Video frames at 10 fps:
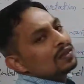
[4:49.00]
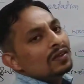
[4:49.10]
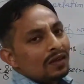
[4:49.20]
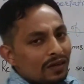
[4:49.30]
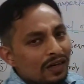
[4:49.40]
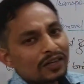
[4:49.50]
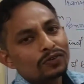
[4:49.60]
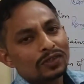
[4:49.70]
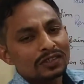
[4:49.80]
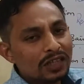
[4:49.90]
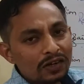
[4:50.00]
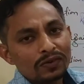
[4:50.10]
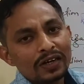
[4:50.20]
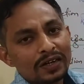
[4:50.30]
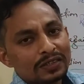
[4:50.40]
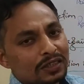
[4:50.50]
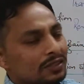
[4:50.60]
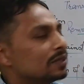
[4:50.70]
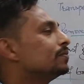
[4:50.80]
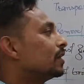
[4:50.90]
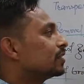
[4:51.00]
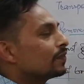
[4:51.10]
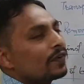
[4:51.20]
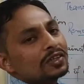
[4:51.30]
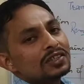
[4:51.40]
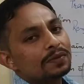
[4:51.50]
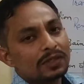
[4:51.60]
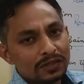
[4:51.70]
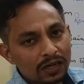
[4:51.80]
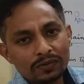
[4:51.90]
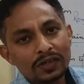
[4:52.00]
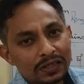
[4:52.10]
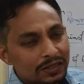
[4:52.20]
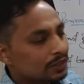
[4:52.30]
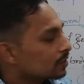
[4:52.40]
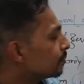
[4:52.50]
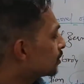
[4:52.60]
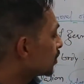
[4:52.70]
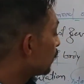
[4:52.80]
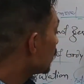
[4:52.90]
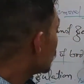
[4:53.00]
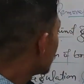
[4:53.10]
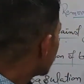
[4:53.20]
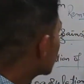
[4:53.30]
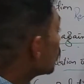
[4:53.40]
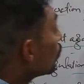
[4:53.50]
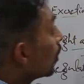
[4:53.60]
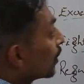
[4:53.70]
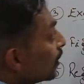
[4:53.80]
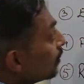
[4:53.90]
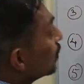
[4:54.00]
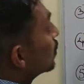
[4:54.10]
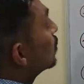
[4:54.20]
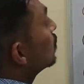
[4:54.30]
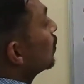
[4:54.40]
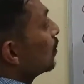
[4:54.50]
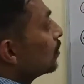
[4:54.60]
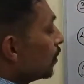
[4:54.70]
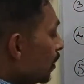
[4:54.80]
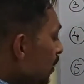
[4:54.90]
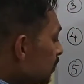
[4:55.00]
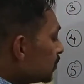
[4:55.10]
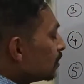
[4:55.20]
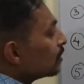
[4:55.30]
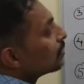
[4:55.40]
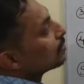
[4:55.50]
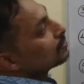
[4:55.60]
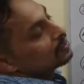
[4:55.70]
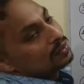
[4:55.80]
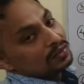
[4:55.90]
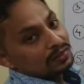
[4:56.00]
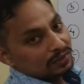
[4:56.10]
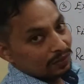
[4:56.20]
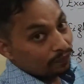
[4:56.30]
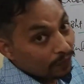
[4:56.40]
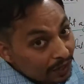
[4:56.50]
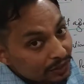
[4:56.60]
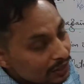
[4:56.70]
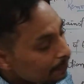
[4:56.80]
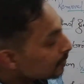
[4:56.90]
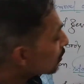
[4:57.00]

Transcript: related to the circulatory system, that is a function of the circulatory system itself. So again, this is some function of this